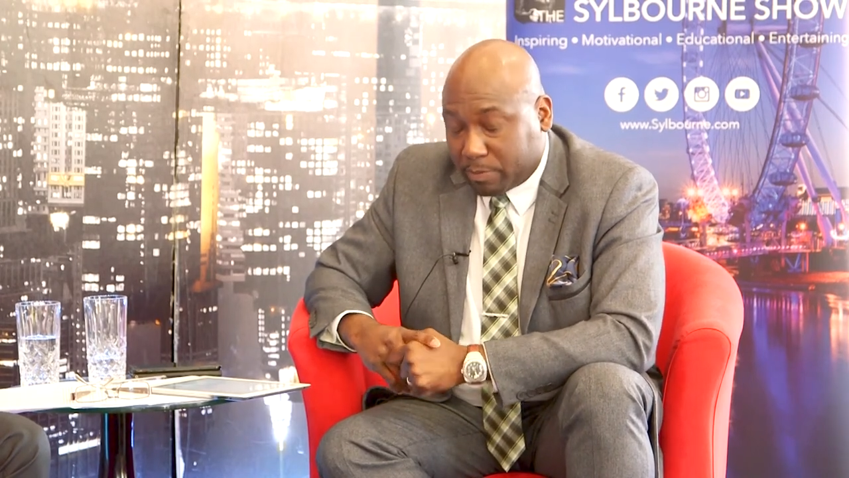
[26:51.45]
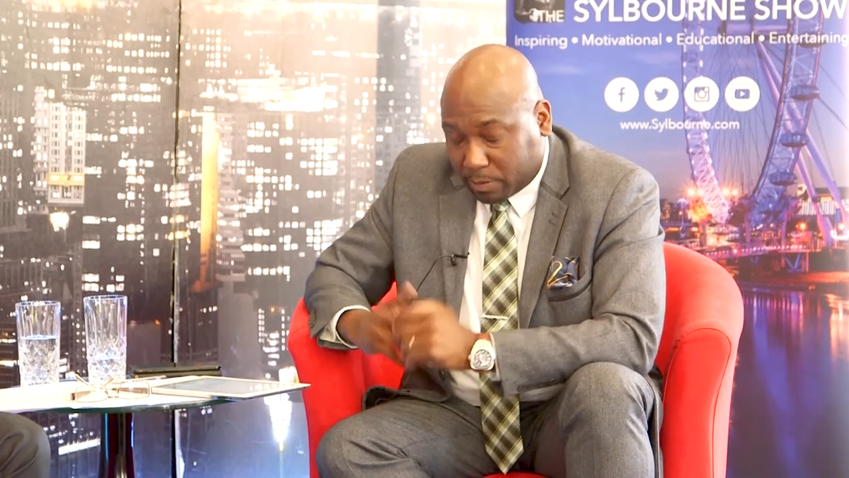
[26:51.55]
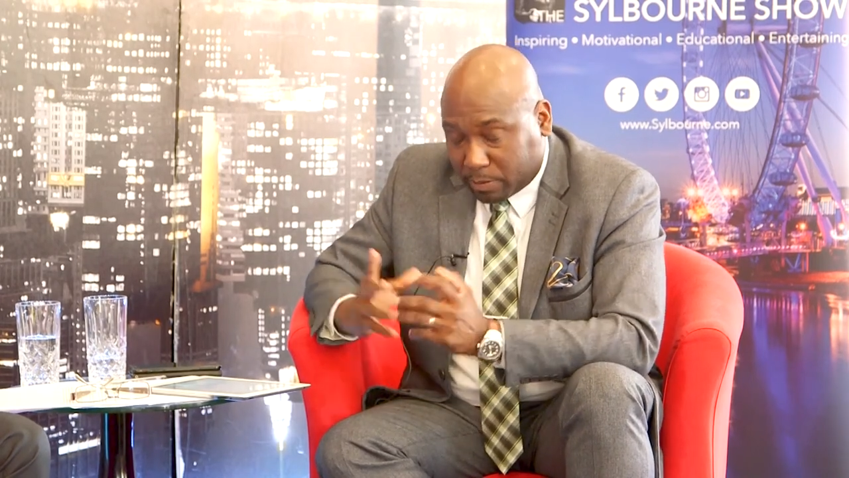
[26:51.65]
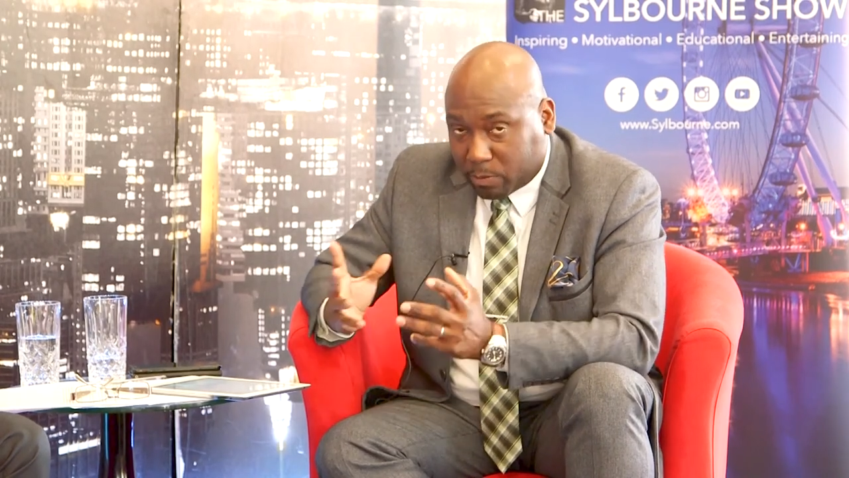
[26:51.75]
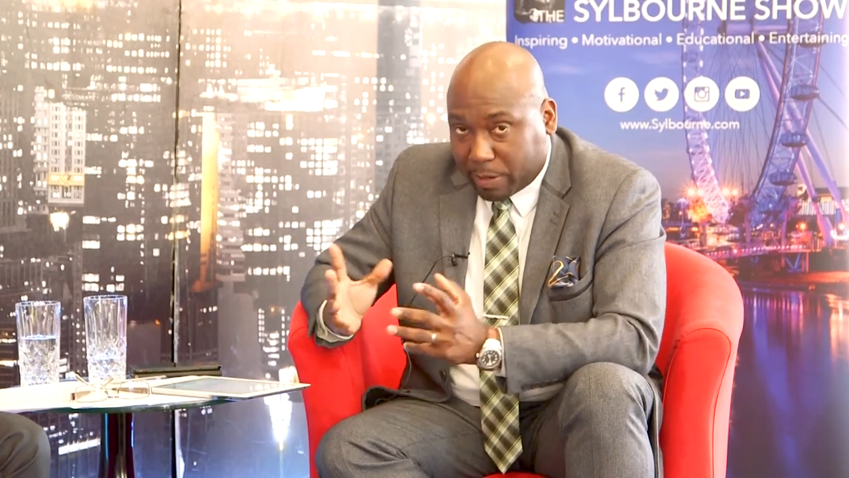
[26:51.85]

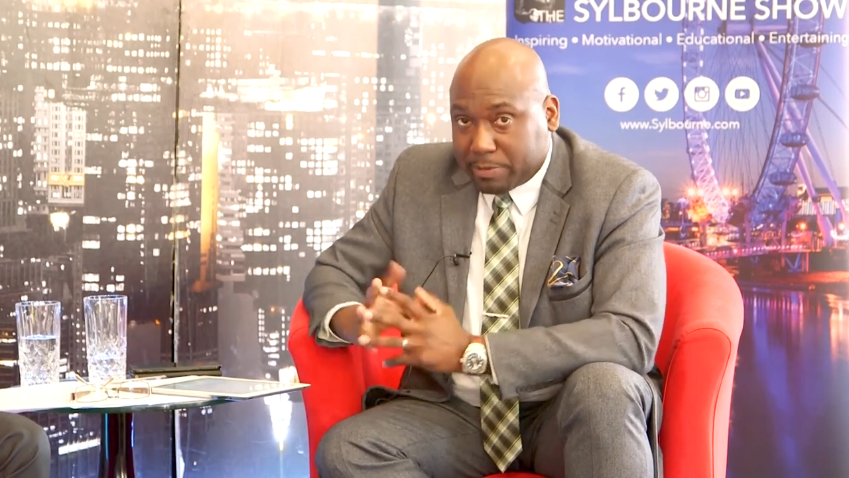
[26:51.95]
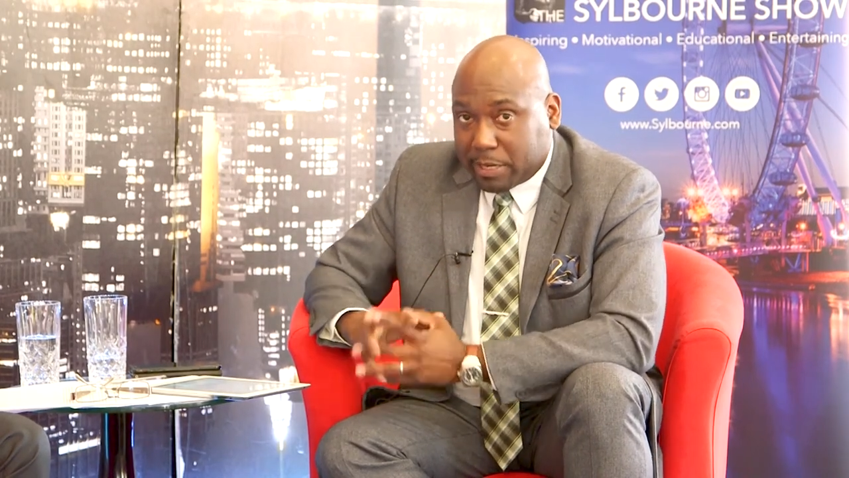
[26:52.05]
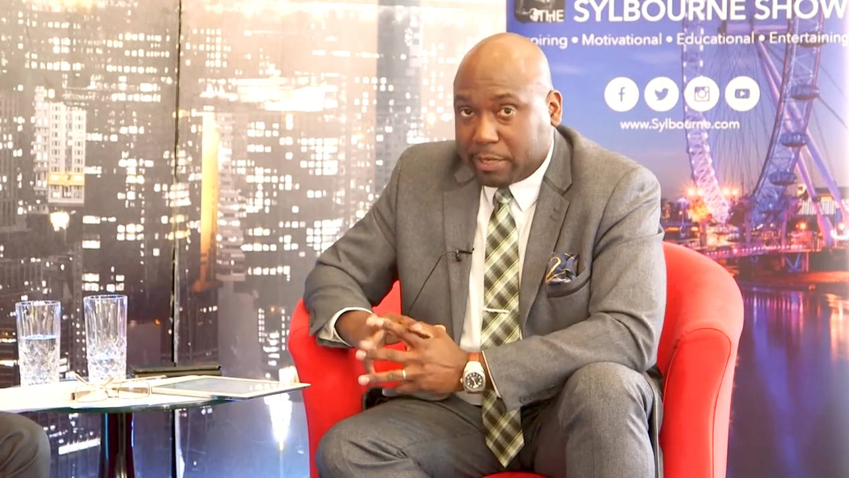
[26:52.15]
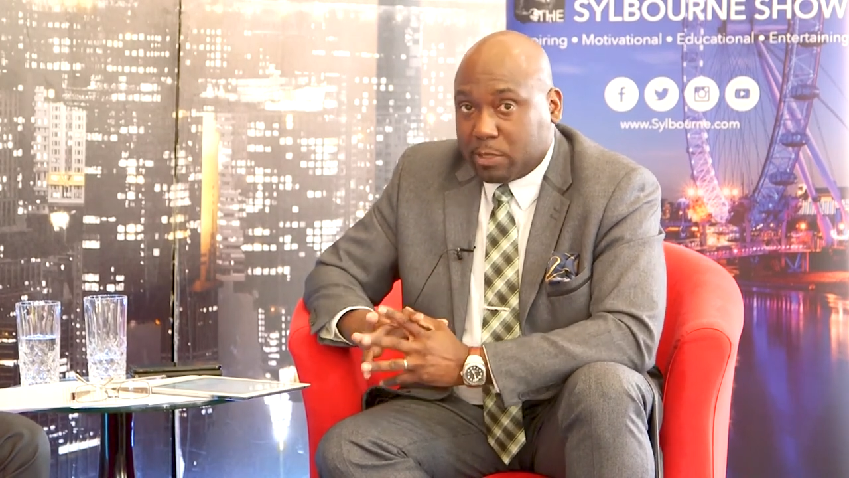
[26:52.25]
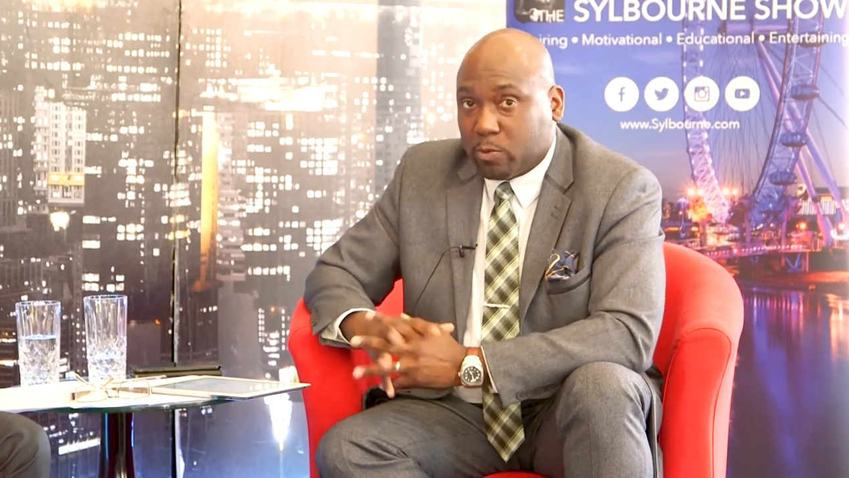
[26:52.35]

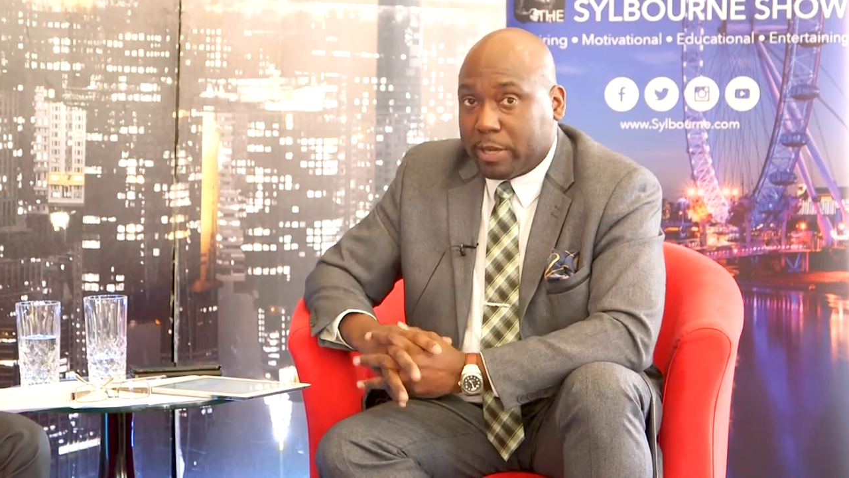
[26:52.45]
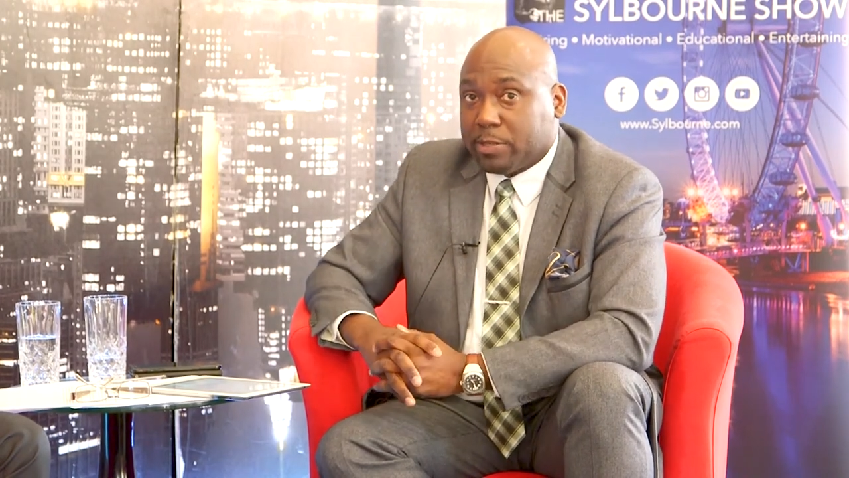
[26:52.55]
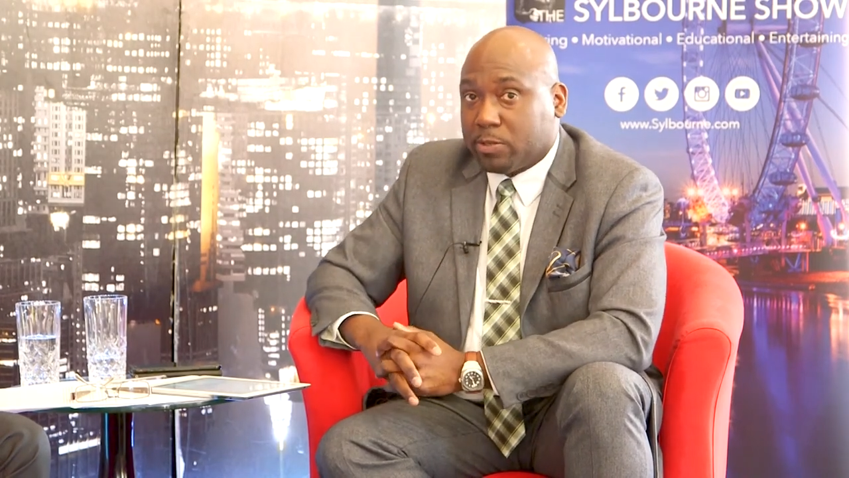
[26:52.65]
website as well,